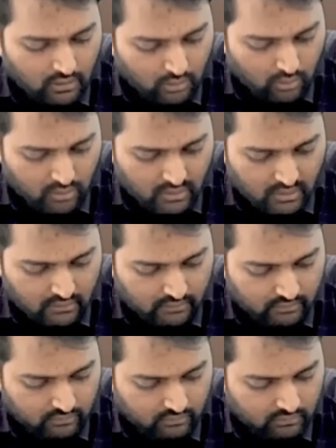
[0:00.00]
close
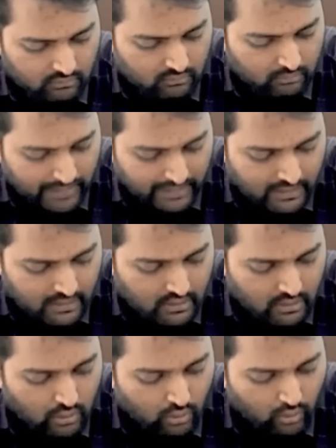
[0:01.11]
minus
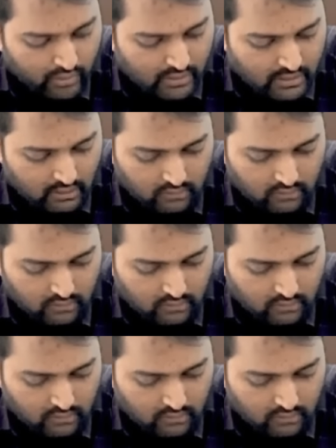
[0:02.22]
lowest